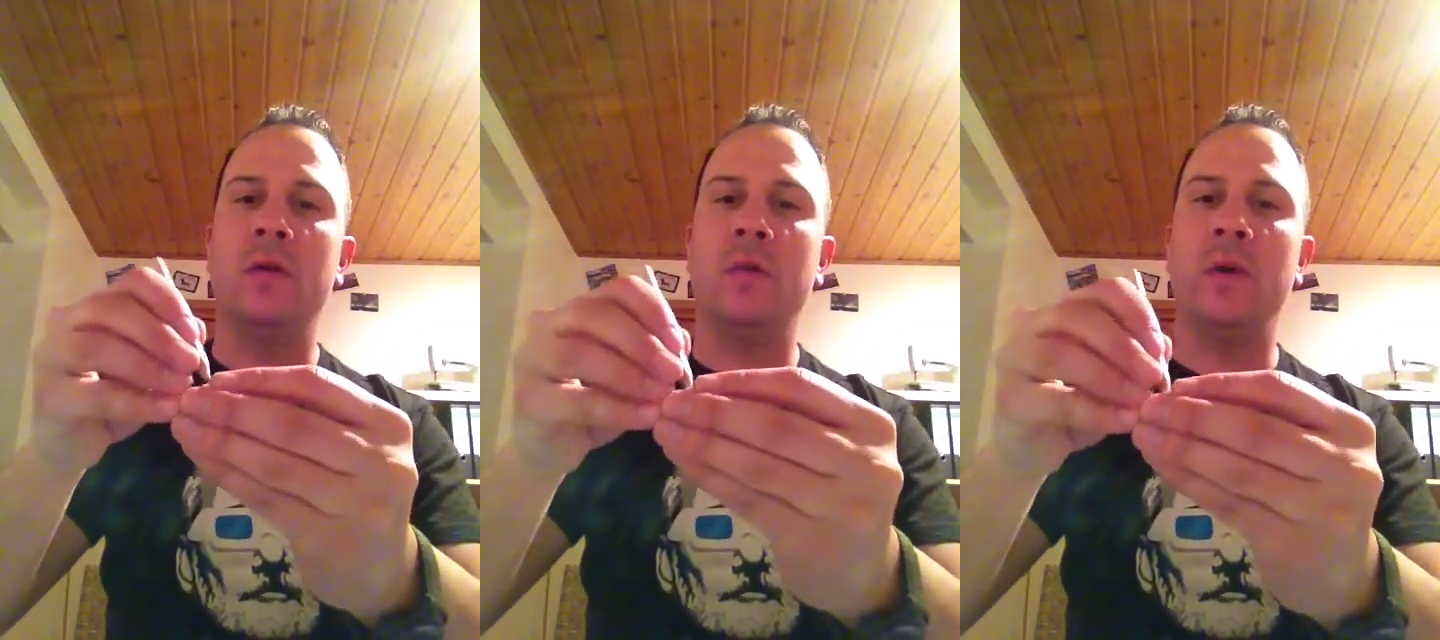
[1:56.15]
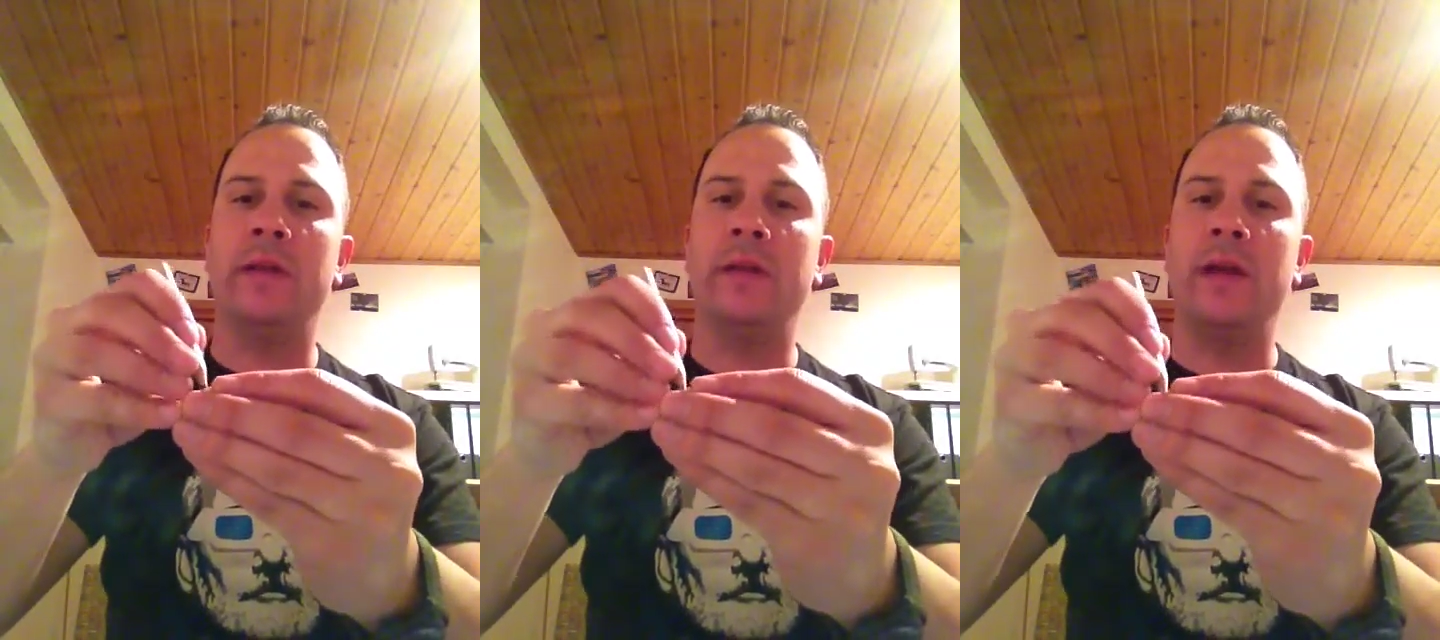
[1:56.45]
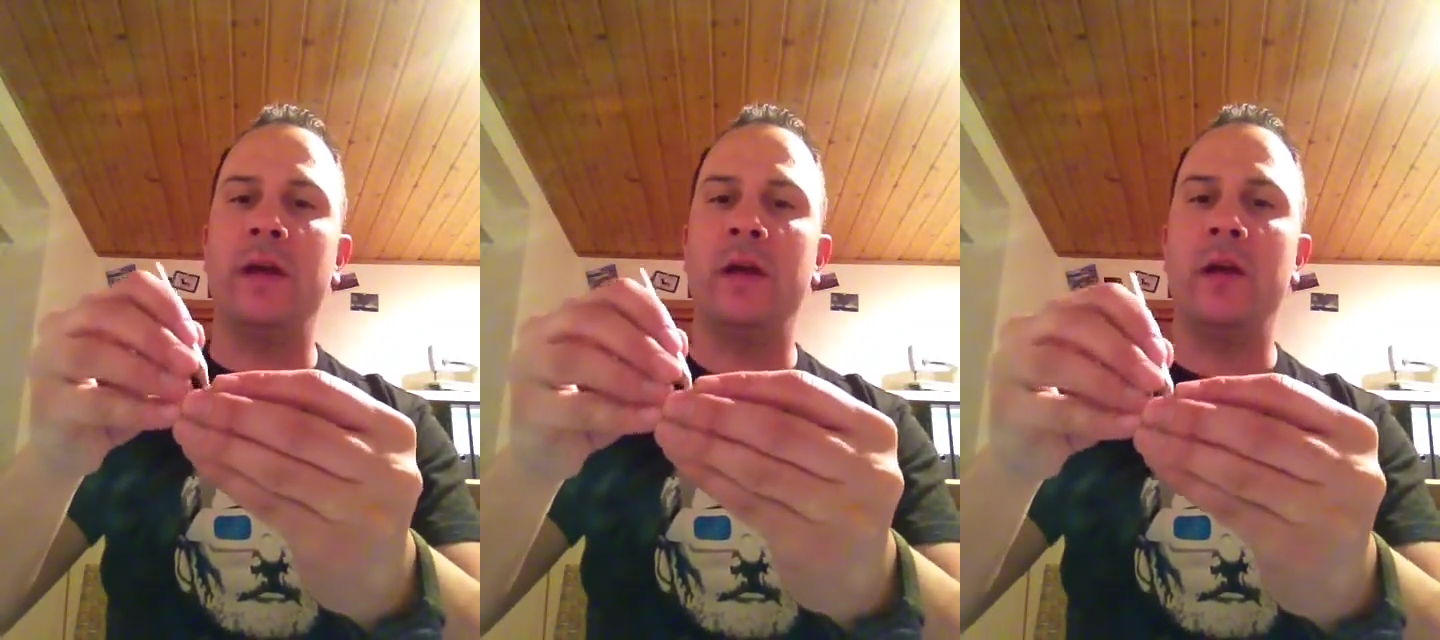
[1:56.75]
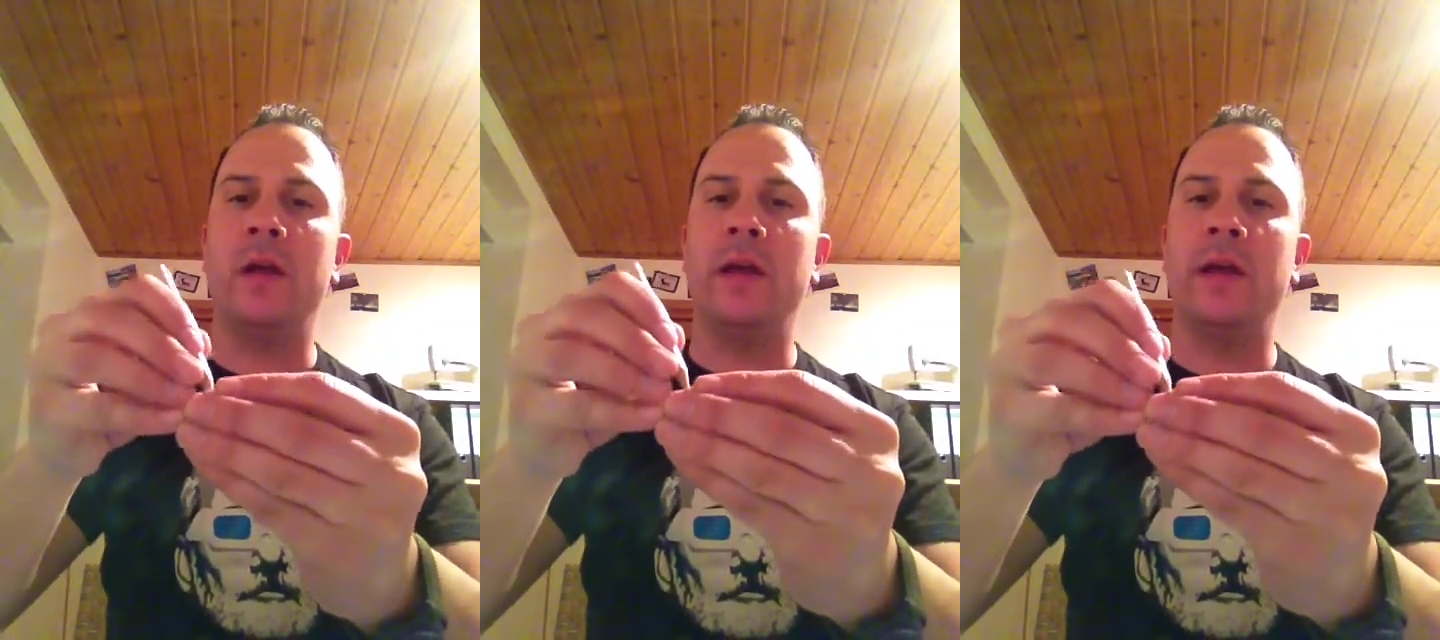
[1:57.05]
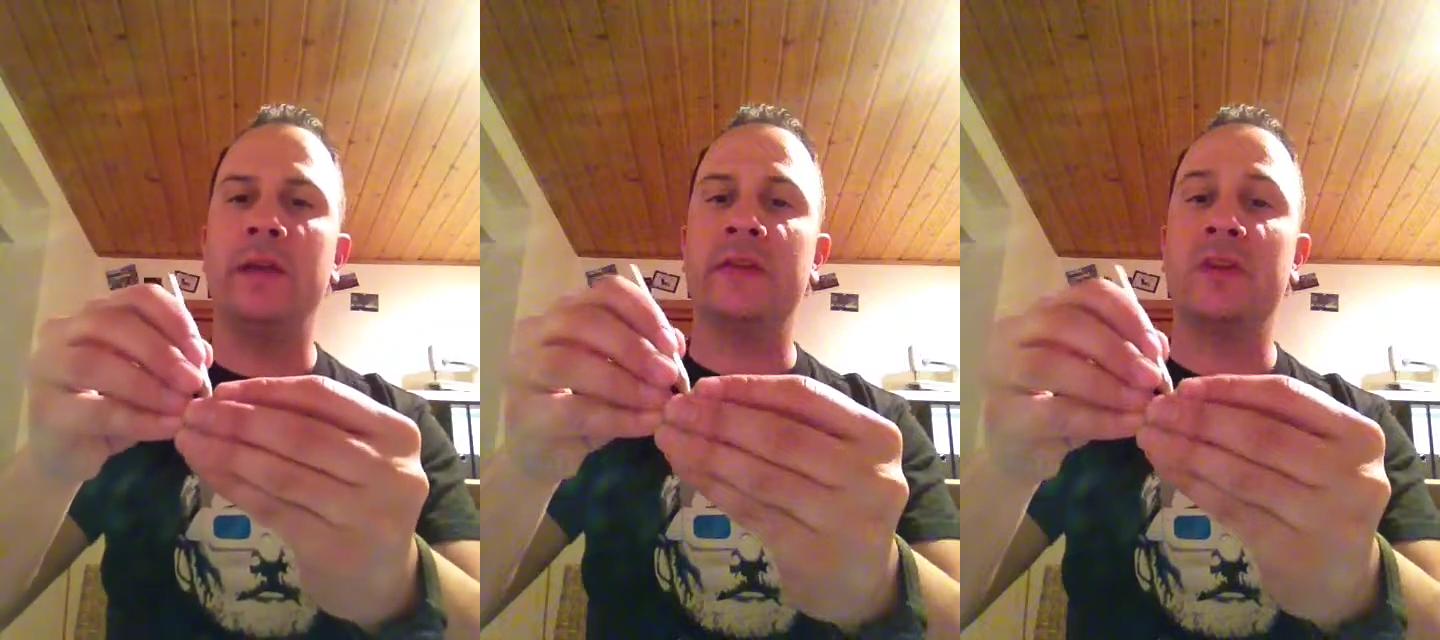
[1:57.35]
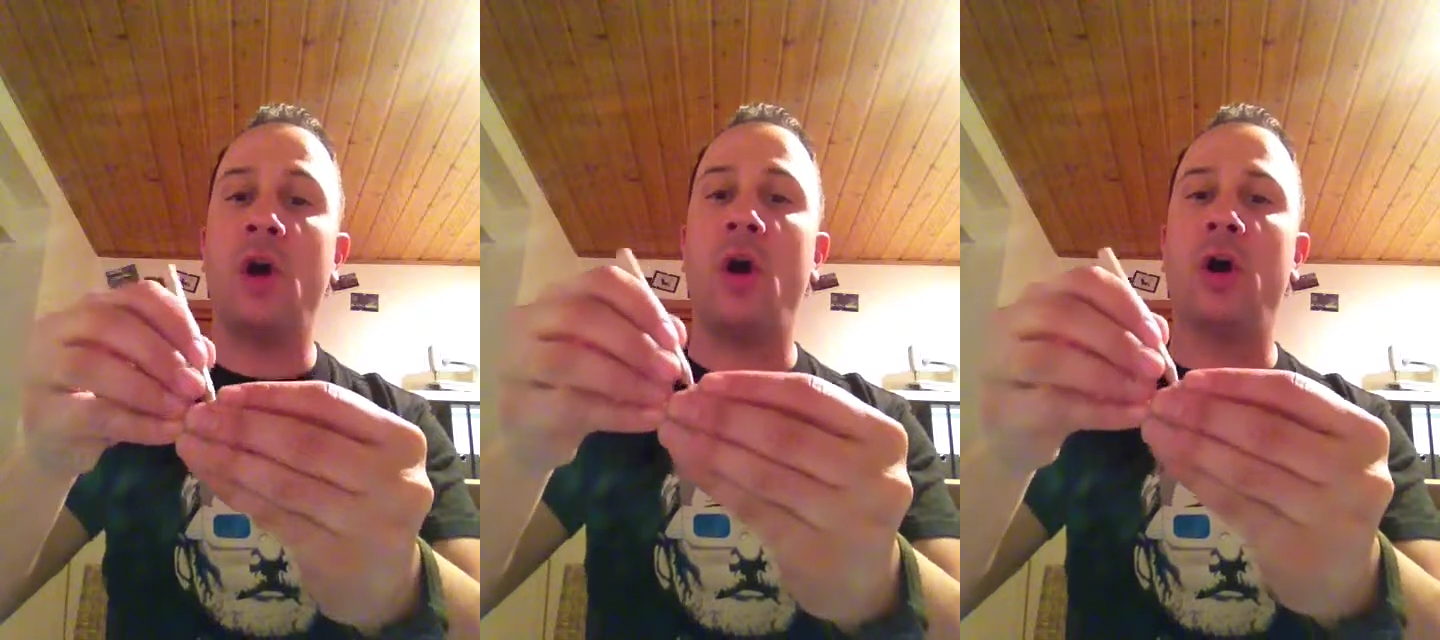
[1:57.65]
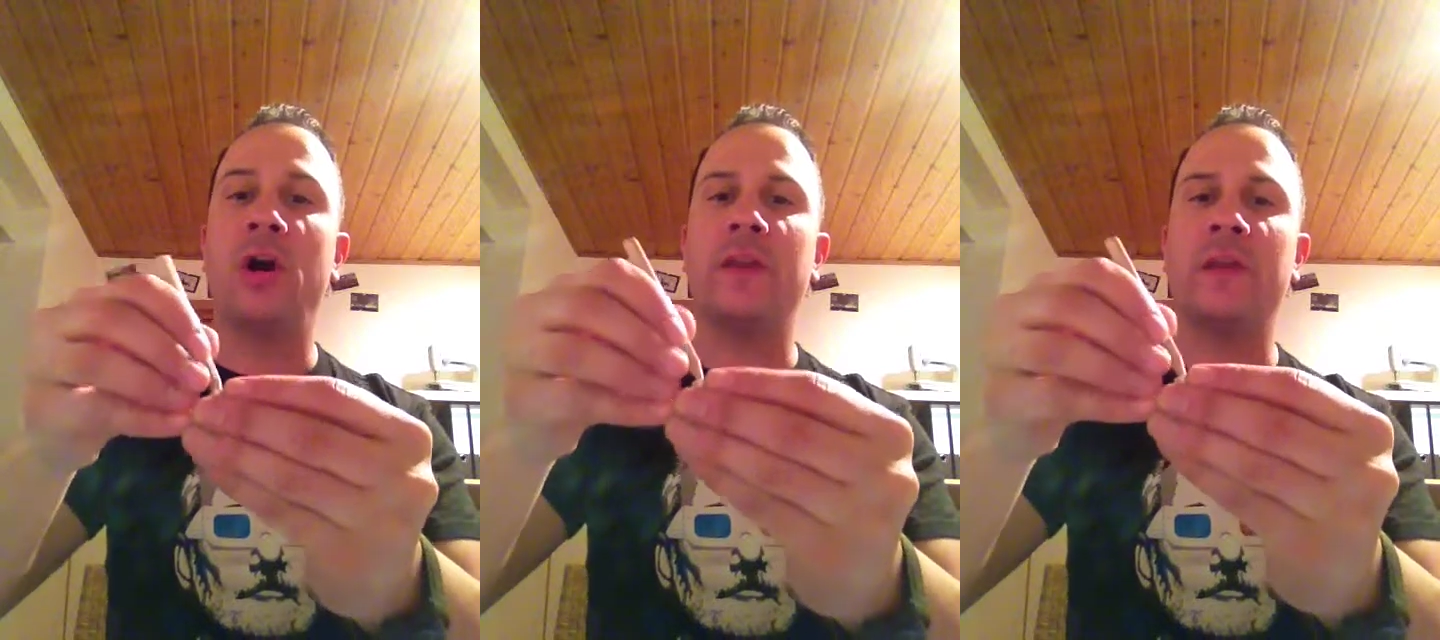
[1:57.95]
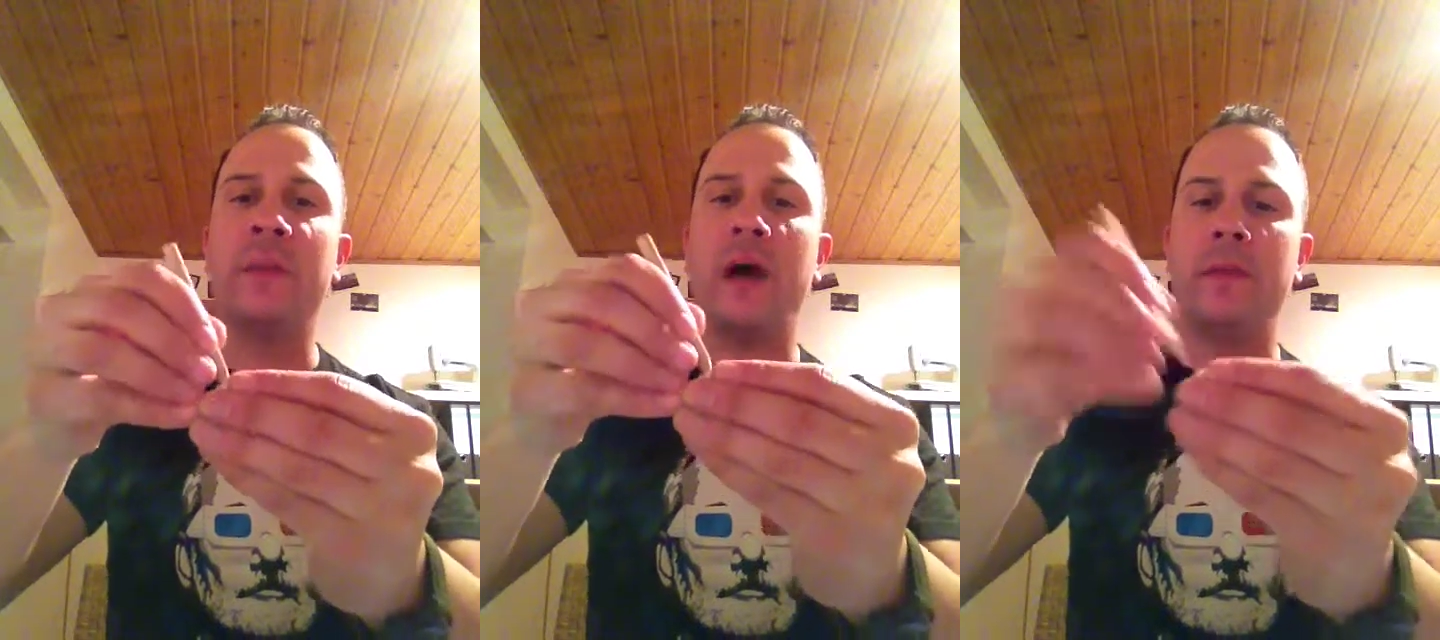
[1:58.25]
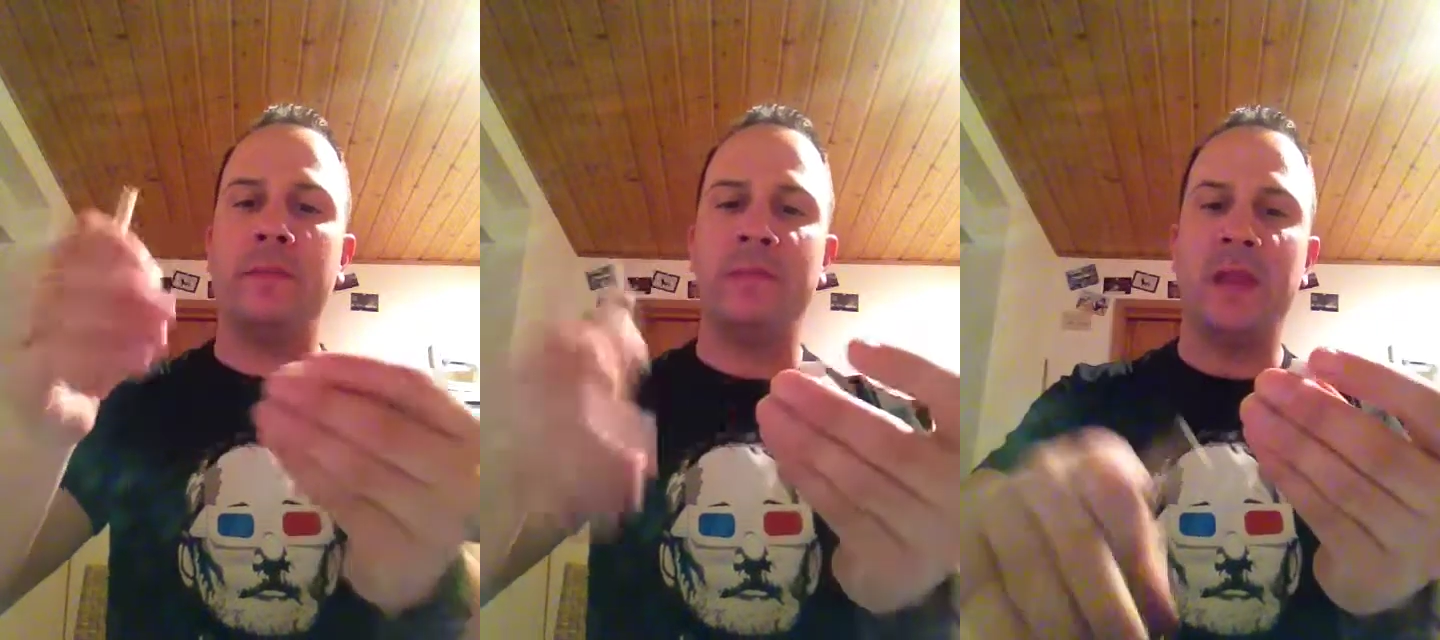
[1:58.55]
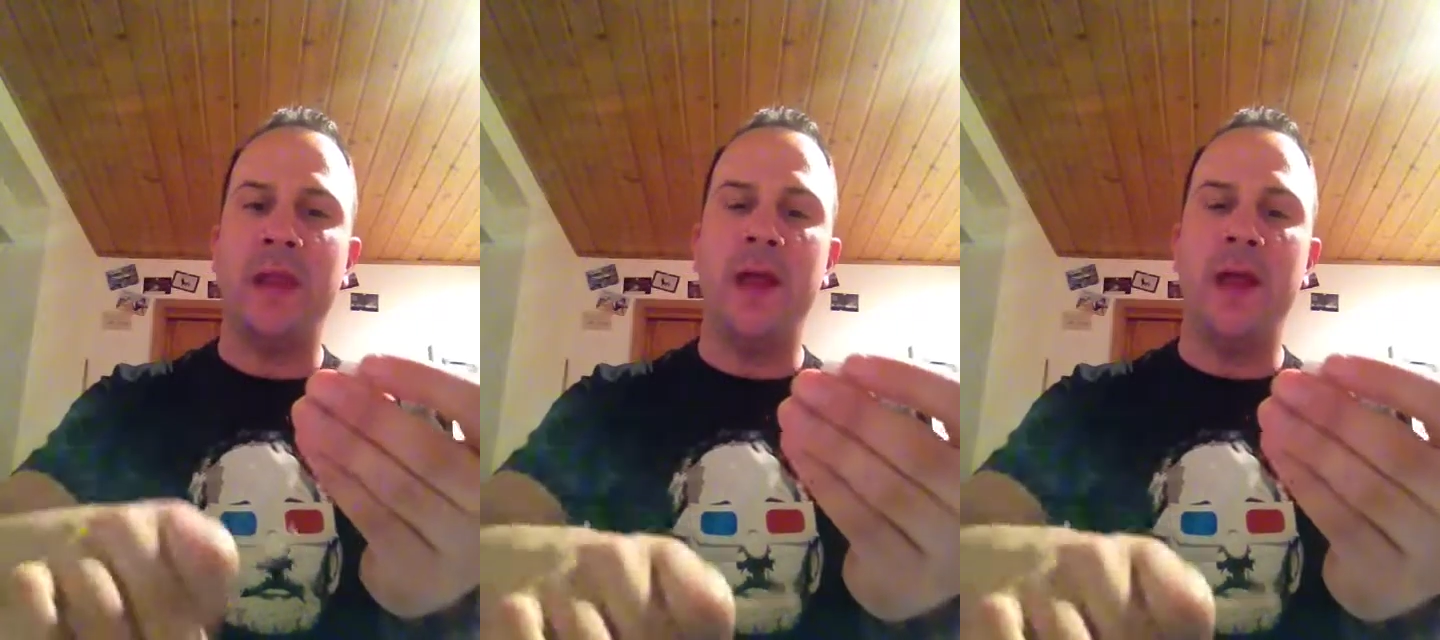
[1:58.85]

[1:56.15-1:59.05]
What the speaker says: One layer is hard at the bottom,